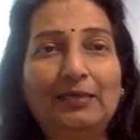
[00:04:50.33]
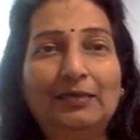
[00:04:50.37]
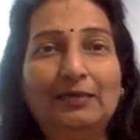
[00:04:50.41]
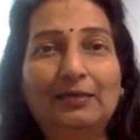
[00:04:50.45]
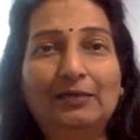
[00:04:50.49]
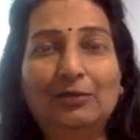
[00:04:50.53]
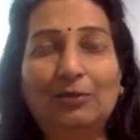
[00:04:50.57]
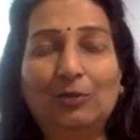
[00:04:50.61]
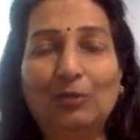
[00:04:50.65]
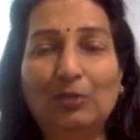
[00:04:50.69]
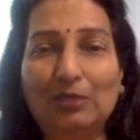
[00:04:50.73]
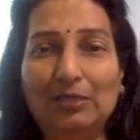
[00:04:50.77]

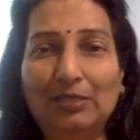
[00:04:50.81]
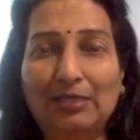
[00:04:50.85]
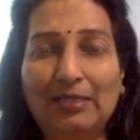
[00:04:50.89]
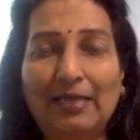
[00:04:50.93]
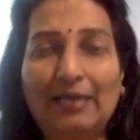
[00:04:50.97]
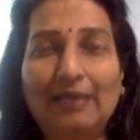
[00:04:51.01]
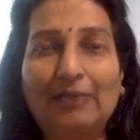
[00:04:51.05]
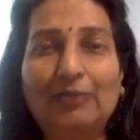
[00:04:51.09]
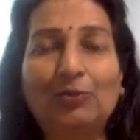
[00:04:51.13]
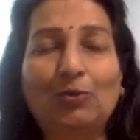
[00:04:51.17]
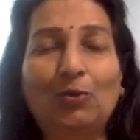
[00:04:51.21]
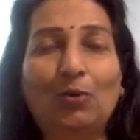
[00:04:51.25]
your
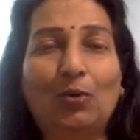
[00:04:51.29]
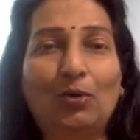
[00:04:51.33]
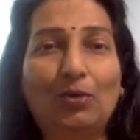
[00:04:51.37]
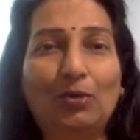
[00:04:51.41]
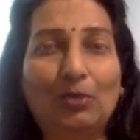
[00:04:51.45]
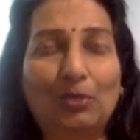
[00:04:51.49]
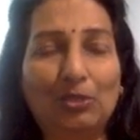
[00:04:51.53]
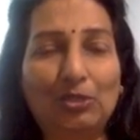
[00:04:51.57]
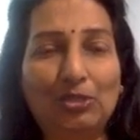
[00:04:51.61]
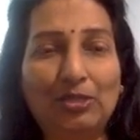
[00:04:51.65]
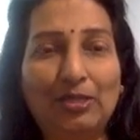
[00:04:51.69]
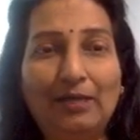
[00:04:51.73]
sex or your
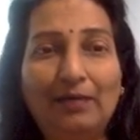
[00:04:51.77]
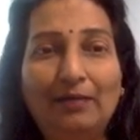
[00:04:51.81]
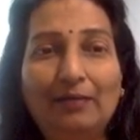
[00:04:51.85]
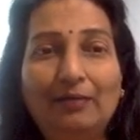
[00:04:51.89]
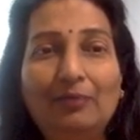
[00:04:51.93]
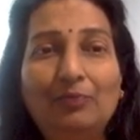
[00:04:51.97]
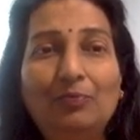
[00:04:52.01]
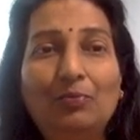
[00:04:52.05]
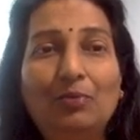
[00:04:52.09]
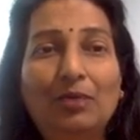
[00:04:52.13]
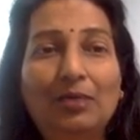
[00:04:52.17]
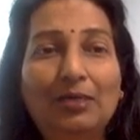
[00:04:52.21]

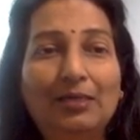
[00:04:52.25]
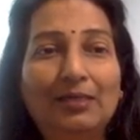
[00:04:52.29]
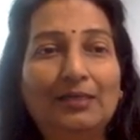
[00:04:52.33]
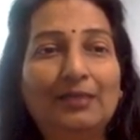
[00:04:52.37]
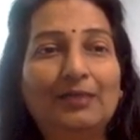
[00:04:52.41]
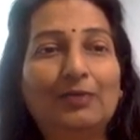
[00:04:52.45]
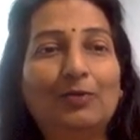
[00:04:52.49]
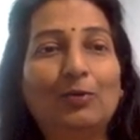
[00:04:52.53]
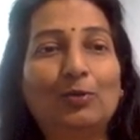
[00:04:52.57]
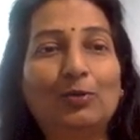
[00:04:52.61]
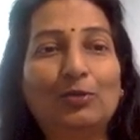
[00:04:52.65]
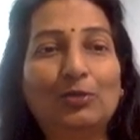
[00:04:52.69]
gender, but
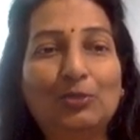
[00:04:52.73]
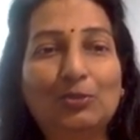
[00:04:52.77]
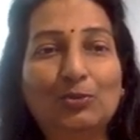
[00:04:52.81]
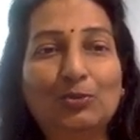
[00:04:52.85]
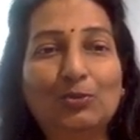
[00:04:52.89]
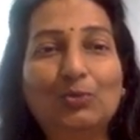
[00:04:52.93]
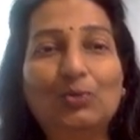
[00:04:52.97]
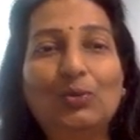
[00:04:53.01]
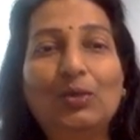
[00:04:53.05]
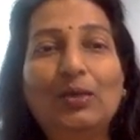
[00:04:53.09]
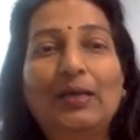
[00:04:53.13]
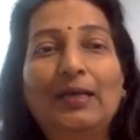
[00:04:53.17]

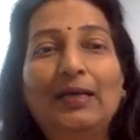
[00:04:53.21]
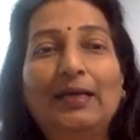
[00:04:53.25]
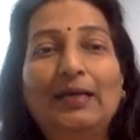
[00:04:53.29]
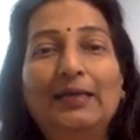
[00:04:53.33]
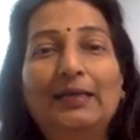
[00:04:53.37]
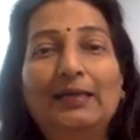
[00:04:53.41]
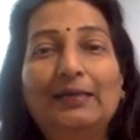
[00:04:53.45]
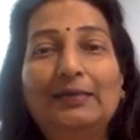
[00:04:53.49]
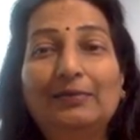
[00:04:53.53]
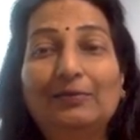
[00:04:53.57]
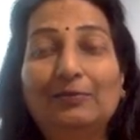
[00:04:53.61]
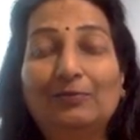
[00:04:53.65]

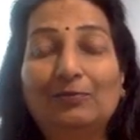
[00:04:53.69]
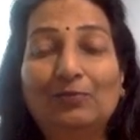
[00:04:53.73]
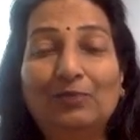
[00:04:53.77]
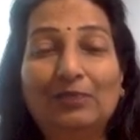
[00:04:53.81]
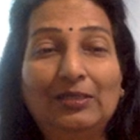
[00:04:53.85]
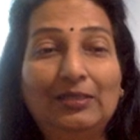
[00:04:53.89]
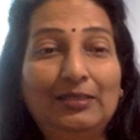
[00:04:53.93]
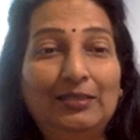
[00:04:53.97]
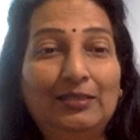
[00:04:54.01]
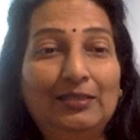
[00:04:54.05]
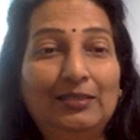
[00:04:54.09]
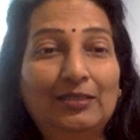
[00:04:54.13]

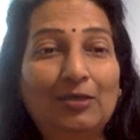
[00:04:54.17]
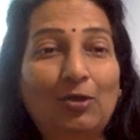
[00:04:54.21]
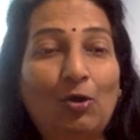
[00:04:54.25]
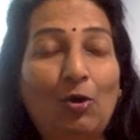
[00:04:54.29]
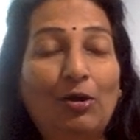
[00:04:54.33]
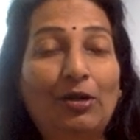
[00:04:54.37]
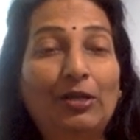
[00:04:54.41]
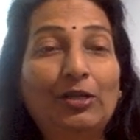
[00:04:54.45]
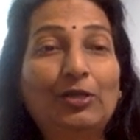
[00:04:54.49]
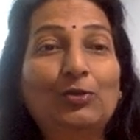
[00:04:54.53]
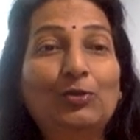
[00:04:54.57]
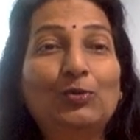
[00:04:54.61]
it is
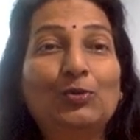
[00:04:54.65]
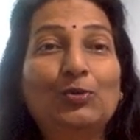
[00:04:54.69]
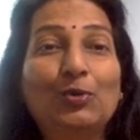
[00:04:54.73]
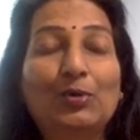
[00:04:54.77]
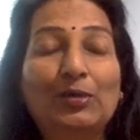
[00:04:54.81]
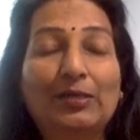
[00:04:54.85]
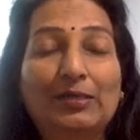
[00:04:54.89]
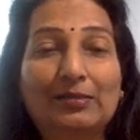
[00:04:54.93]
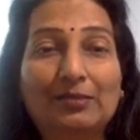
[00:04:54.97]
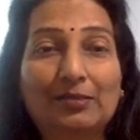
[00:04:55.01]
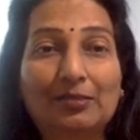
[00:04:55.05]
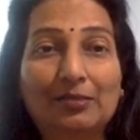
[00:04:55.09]
according to
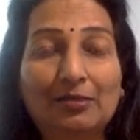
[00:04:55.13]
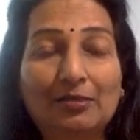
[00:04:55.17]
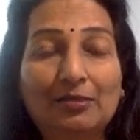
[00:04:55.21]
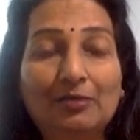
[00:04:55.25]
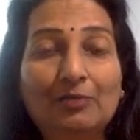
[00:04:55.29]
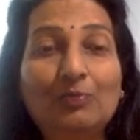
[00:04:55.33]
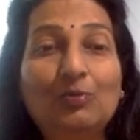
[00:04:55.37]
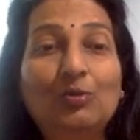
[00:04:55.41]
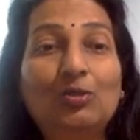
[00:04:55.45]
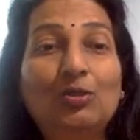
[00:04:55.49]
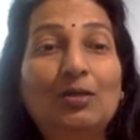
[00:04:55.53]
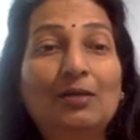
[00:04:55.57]
your
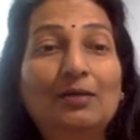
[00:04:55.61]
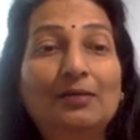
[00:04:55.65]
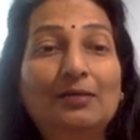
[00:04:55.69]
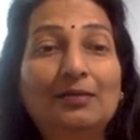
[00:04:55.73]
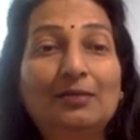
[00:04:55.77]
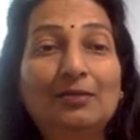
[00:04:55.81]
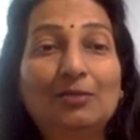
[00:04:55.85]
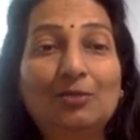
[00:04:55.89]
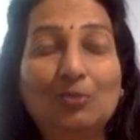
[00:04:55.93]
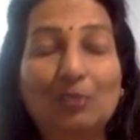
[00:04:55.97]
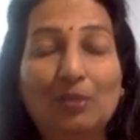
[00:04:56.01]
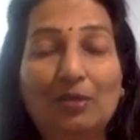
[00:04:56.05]

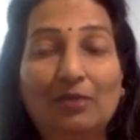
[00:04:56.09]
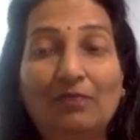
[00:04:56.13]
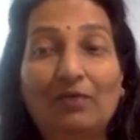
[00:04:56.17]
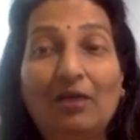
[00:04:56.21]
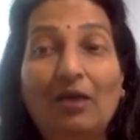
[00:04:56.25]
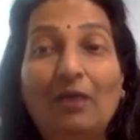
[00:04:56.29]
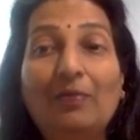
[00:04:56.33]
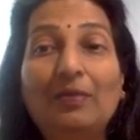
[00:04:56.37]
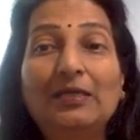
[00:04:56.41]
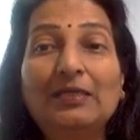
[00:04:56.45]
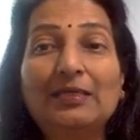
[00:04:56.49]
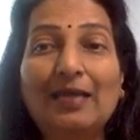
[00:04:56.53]
circumstances, your
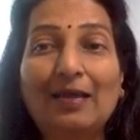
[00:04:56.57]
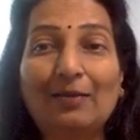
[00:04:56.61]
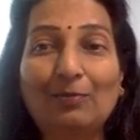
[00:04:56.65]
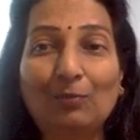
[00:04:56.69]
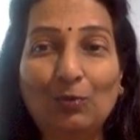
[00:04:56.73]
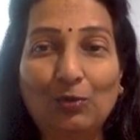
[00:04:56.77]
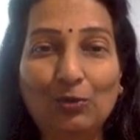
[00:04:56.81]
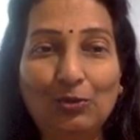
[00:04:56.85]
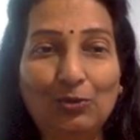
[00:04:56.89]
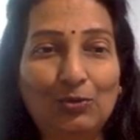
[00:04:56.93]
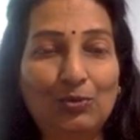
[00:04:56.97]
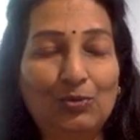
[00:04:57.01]
environments. I'm
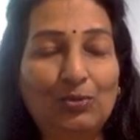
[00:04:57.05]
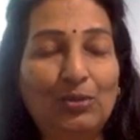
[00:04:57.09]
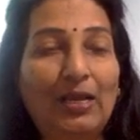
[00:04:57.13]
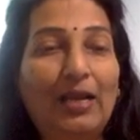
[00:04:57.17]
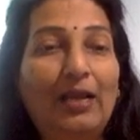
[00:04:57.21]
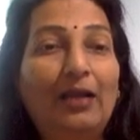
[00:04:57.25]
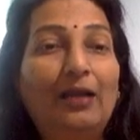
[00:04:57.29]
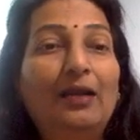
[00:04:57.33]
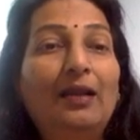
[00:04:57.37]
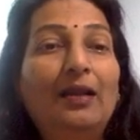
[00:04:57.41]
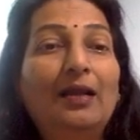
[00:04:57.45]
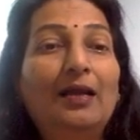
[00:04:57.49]
going to
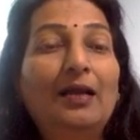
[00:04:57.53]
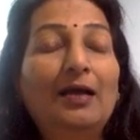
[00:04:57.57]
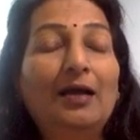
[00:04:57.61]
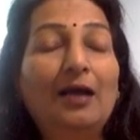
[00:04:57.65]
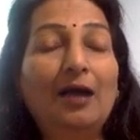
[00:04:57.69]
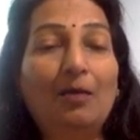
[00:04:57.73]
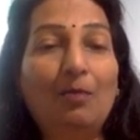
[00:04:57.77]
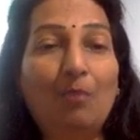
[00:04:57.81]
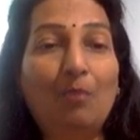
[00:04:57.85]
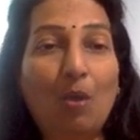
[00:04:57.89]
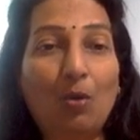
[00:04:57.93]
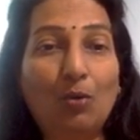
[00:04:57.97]
tell
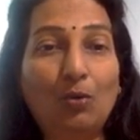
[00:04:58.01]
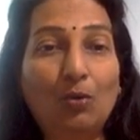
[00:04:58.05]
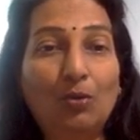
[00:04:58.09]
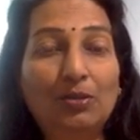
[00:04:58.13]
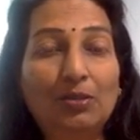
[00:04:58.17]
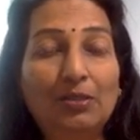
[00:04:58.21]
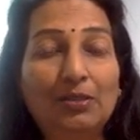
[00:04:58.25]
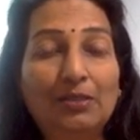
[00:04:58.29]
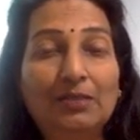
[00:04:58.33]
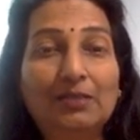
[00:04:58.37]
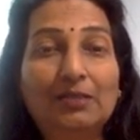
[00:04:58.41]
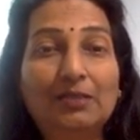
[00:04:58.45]
about
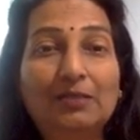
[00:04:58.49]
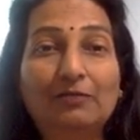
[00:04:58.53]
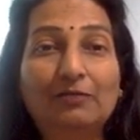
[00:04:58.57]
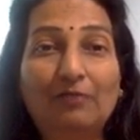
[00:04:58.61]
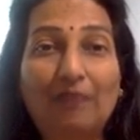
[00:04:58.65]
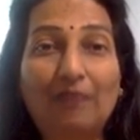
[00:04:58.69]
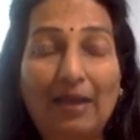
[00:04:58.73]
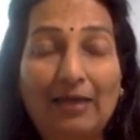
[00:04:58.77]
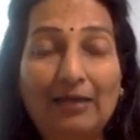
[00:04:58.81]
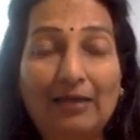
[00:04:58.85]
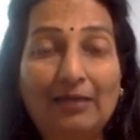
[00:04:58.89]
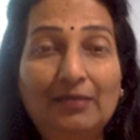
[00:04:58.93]
these
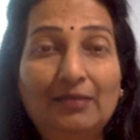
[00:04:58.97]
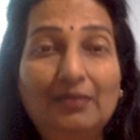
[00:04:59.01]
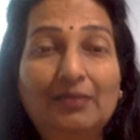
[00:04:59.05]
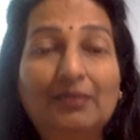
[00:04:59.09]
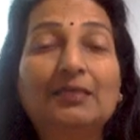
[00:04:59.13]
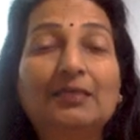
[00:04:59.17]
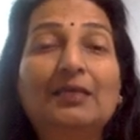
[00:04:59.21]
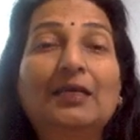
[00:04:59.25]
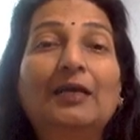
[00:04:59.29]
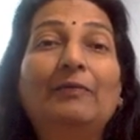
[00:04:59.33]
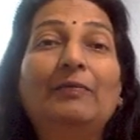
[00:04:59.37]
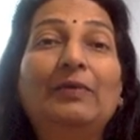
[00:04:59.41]

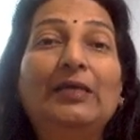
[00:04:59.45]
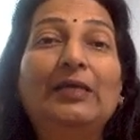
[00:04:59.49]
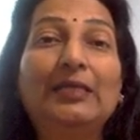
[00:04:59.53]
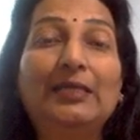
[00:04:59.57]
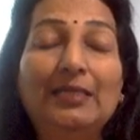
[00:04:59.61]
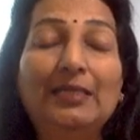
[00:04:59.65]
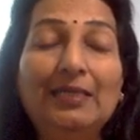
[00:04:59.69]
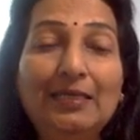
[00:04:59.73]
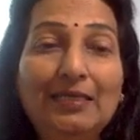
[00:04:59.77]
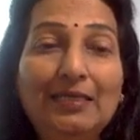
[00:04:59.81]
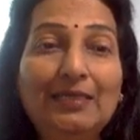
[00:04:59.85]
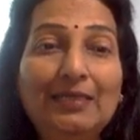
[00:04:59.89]
factors in
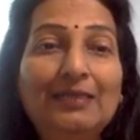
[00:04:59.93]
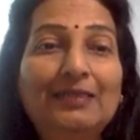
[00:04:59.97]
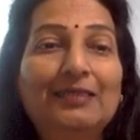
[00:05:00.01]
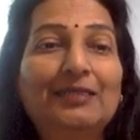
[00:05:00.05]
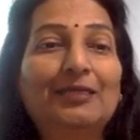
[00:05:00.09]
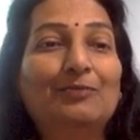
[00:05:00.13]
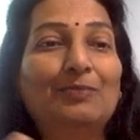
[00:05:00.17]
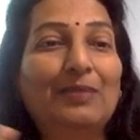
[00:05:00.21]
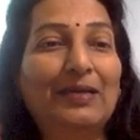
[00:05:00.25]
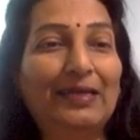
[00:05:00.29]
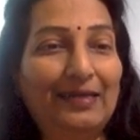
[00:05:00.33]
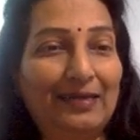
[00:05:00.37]
details in
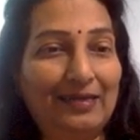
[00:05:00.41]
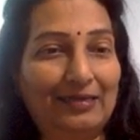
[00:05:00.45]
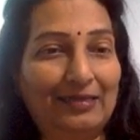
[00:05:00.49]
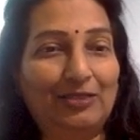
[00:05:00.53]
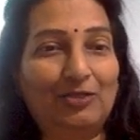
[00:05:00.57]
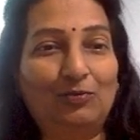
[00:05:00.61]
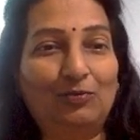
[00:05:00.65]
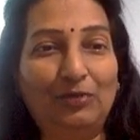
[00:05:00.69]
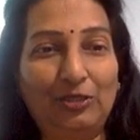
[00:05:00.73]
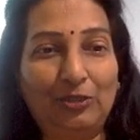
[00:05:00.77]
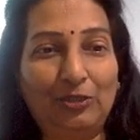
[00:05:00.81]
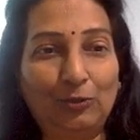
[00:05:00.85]
my
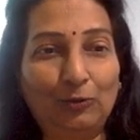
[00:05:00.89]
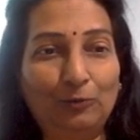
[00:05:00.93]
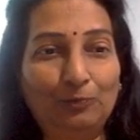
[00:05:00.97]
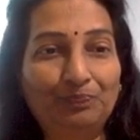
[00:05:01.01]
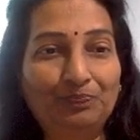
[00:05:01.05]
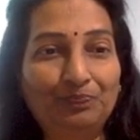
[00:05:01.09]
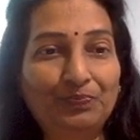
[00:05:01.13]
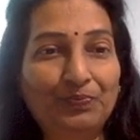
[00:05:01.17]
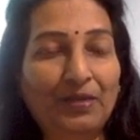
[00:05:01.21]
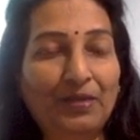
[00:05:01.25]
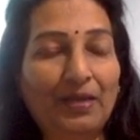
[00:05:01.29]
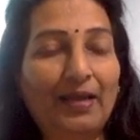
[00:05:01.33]
next video.
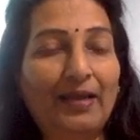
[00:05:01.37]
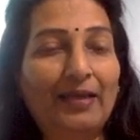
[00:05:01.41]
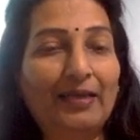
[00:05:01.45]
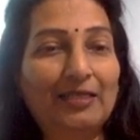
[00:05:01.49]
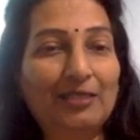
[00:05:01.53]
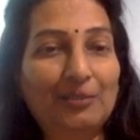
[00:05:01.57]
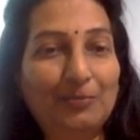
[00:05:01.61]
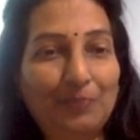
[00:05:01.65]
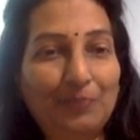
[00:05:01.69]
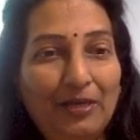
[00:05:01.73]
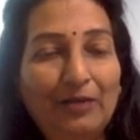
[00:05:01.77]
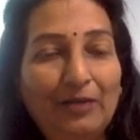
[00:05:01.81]

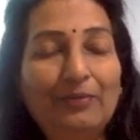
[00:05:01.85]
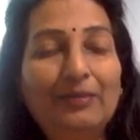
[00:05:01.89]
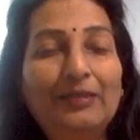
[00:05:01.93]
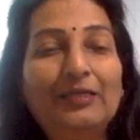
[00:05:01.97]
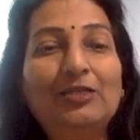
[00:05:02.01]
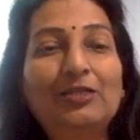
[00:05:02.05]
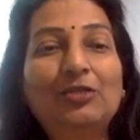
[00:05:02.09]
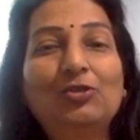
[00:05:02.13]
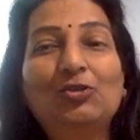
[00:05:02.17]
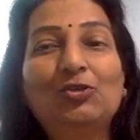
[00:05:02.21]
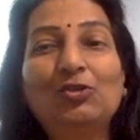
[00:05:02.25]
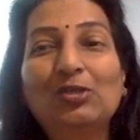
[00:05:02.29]

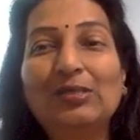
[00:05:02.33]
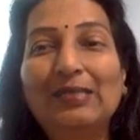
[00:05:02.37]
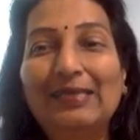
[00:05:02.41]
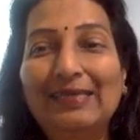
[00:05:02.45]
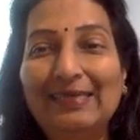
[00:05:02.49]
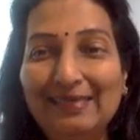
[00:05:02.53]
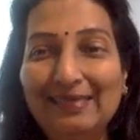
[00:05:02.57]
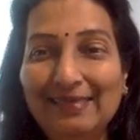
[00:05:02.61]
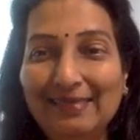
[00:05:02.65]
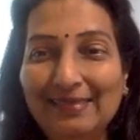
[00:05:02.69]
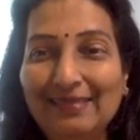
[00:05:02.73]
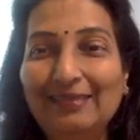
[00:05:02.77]
Experimentation
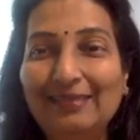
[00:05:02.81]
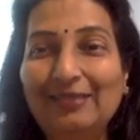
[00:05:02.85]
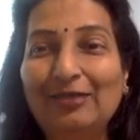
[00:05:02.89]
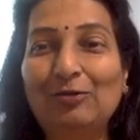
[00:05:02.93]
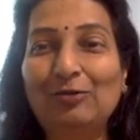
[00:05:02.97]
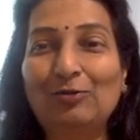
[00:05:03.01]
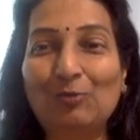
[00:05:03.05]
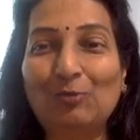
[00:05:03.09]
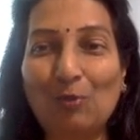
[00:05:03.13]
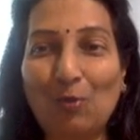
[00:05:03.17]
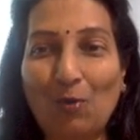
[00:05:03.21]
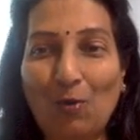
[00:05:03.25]
is the
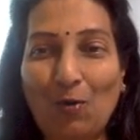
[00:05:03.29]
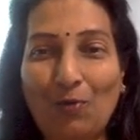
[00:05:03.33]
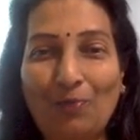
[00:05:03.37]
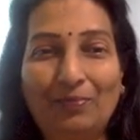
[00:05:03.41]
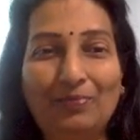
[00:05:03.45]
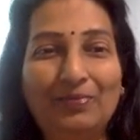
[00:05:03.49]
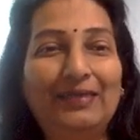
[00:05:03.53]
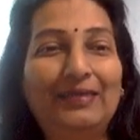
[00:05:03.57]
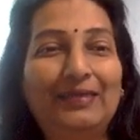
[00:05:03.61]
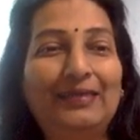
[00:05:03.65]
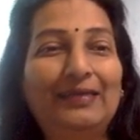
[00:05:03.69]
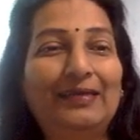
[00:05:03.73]
norm in